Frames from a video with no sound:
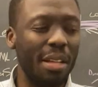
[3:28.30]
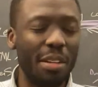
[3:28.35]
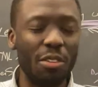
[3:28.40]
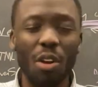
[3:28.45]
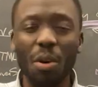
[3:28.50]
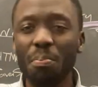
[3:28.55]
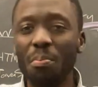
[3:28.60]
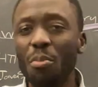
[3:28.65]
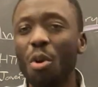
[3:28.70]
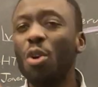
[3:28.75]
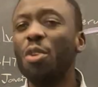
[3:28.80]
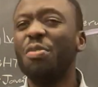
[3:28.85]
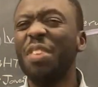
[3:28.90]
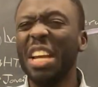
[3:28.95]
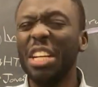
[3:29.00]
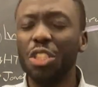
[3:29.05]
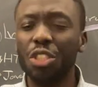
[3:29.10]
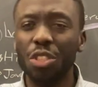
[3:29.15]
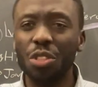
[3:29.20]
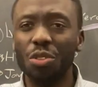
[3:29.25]

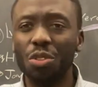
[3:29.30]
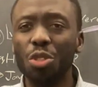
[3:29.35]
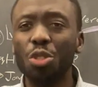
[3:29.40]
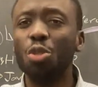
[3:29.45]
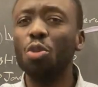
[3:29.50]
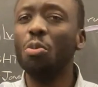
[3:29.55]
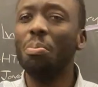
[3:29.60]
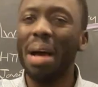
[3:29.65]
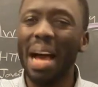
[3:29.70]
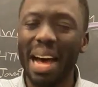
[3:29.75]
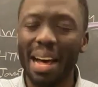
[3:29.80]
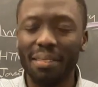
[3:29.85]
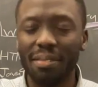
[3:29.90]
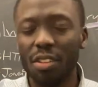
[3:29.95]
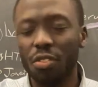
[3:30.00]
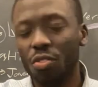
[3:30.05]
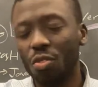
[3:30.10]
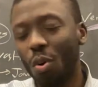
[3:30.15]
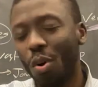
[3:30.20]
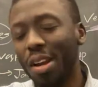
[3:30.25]
motivation to do math
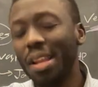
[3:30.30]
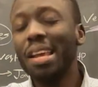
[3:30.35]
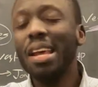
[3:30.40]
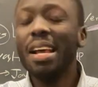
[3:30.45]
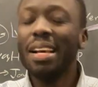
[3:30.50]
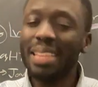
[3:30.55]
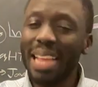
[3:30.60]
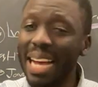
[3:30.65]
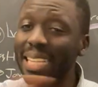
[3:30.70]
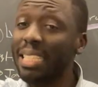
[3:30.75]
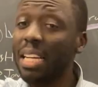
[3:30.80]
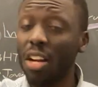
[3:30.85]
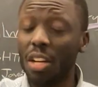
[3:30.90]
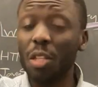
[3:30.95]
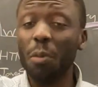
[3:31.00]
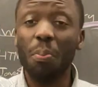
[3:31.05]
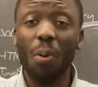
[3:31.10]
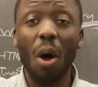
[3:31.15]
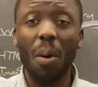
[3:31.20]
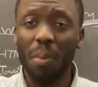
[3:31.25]
and so on. That's another
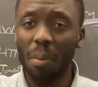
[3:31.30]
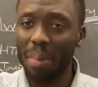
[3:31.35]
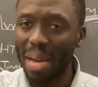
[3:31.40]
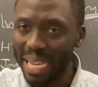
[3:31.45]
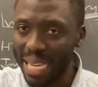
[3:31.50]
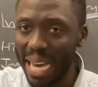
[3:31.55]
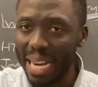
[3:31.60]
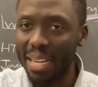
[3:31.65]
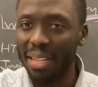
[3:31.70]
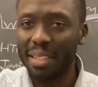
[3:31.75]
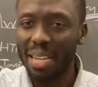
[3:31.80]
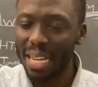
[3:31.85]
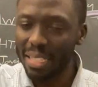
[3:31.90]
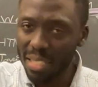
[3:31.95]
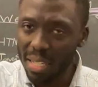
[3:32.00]
problem. I get it.